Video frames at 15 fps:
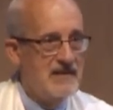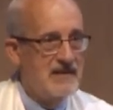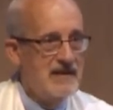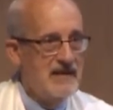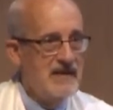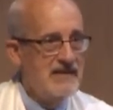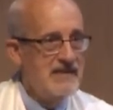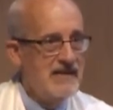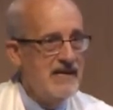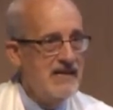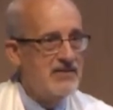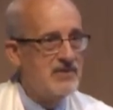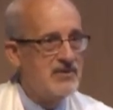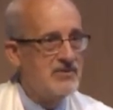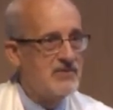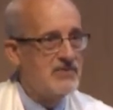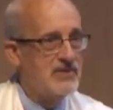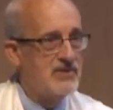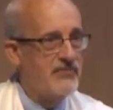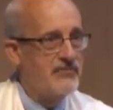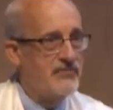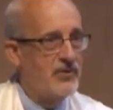It takes you to the
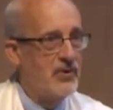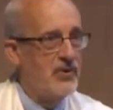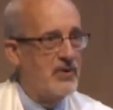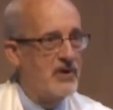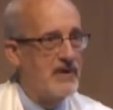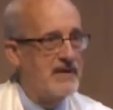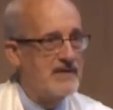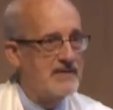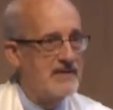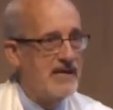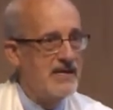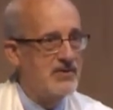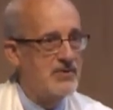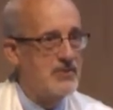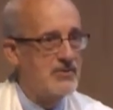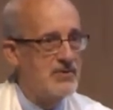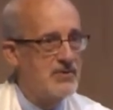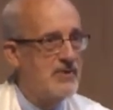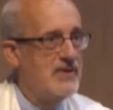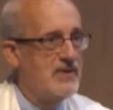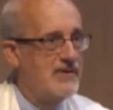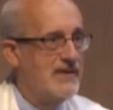floor. It takes you to
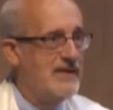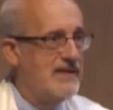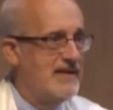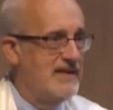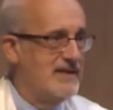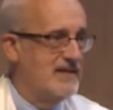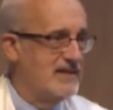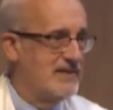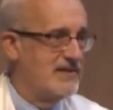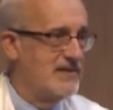your knees.